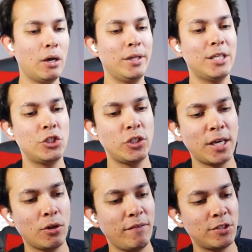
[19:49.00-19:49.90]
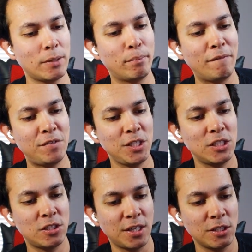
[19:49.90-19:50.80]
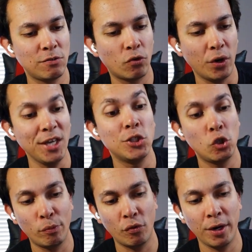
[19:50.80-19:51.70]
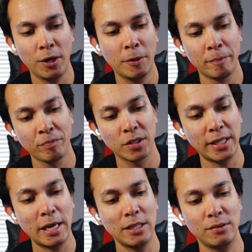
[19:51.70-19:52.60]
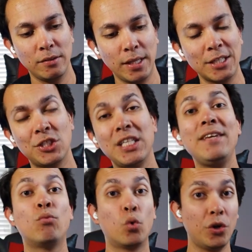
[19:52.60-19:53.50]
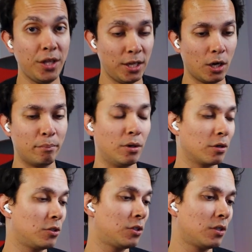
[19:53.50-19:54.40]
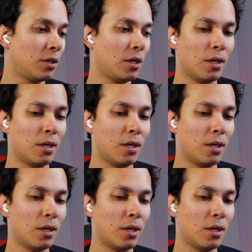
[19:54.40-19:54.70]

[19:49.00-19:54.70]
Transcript: in this channel, if it's above 50 cents for a super rare, that's sleeve worthy in our books.